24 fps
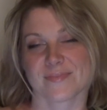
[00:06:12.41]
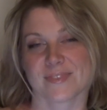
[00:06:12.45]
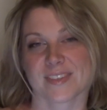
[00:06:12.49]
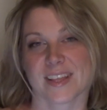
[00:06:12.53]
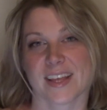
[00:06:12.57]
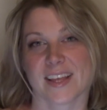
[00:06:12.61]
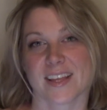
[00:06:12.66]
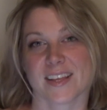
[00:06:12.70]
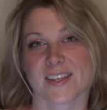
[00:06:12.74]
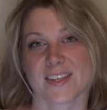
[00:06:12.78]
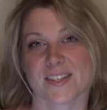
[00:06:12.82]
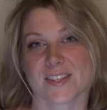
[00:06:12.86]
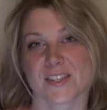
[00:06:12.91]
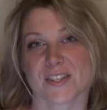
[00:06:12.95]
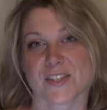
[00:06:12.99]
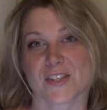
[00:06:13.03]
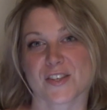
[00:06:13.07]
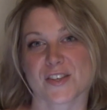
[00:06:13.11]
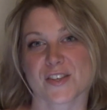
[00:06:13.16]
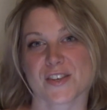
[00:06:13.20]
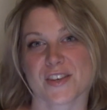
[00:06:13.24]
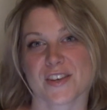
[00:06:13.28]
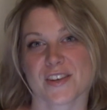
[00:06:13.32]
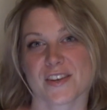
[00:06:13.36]
that is
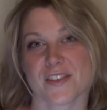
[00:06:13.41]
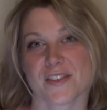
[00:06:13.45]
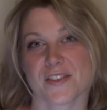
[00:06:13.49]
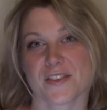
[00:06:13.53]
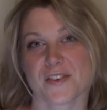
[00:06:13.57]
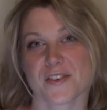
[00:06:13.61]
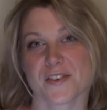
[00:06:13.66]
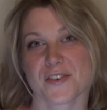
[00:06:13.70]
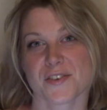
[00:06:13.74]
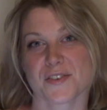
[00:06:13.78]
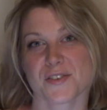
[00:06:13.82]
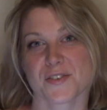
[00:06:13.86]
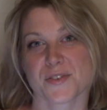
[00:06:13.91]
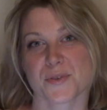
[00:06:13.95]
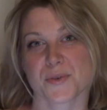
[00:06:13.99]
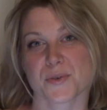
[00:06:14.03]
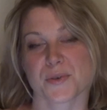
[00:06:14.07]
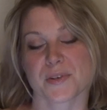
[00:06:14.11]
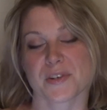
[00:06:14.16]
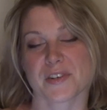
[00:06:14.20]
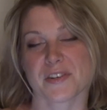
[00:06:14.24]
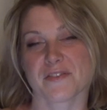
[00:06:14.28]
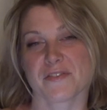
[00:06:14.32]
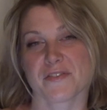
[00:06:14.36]
another
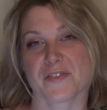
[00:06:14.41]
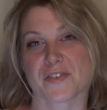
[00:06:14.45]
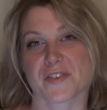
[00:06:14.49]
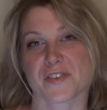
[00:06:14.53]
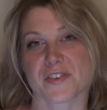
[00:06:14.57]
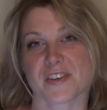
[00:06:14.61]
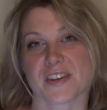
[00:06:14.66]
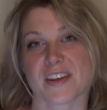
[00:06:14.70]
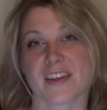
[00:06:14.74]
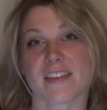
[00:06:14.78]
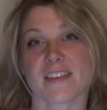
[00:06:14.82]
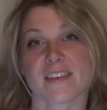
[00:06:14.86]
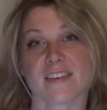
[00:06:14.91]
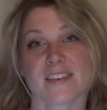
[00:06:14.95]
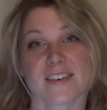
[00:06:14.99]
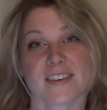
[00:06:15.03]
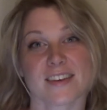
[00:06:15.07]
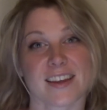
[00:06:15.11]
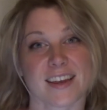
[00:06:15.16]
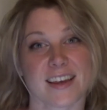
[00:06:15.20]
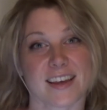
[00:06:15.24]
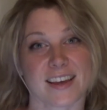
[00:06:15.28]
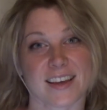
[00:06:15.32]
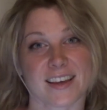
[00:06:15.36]
story for another
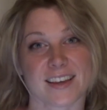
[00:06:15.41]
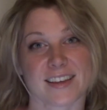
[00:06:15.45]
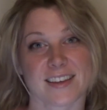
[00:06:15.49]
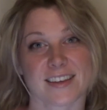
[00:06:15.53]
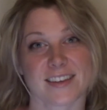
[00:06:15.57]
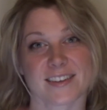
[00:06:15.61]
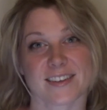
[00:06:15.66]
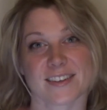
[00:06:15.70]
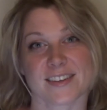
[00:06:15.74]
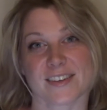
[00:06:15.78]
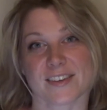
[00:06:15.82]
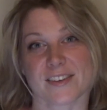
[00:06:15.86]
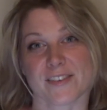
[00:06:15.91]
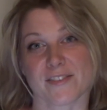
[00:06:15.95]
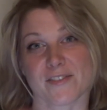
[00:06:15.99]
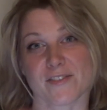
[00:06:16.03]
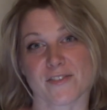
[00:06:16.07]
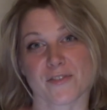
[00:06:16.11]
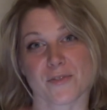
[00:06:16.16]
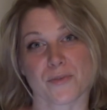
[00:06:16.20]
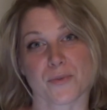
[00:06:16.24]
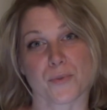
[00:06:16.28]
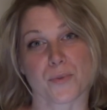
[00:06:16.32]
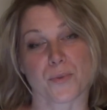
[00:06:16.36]
day of
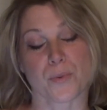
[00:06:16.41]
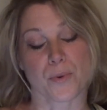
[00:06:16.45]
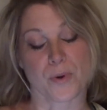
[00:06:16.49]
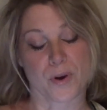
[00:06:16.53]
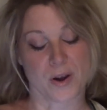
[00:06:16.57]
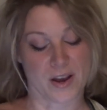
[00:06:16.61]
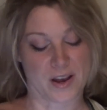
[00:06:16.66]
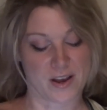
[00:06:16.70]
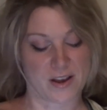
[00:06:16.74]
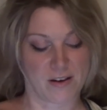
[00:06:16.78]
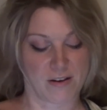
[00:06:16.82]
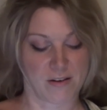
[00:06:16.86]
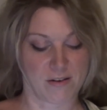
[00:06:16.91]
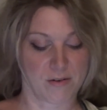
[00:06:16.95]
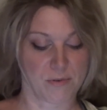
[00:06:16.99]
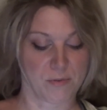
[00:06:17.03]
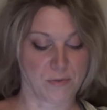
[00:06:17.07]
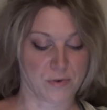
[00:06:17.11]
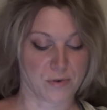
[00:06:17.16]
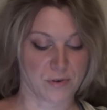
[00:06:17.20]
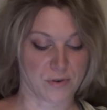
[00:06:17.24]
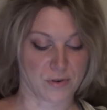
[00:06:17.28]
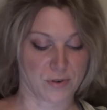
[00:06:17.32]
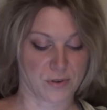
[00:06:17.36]
why our
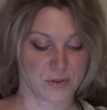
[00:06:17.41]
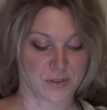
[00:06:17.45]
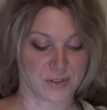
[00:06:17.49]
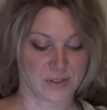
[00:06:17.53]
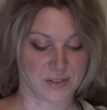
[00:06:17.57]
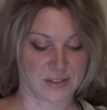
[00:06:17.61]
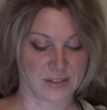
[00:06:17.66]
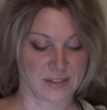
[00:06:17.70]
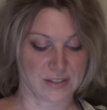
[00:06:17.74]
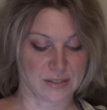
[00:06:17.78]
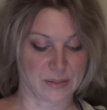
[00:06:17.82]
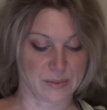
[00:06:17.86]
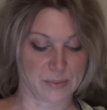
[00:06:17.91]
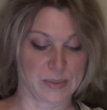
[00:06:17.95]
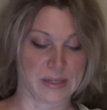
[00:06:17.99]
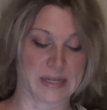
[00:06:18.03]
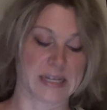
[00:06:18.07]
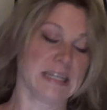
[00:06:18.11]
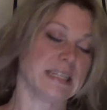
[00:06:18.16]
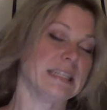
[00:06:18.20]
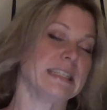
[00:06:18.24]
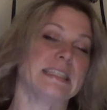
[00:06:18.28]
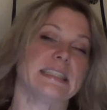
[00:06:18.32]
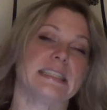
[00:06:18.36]
world is the way
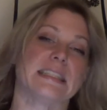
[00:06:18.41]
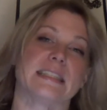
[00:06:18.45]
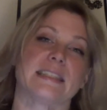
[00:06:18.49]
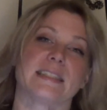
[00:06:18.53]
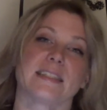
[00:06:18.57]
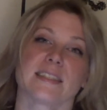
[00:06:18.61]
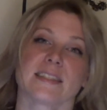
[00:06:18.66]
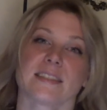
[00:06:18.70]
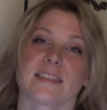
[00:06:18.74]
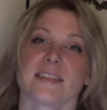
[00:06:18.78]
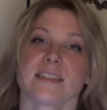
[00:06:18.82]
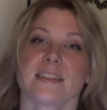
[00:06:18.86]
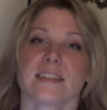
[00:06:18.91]
it is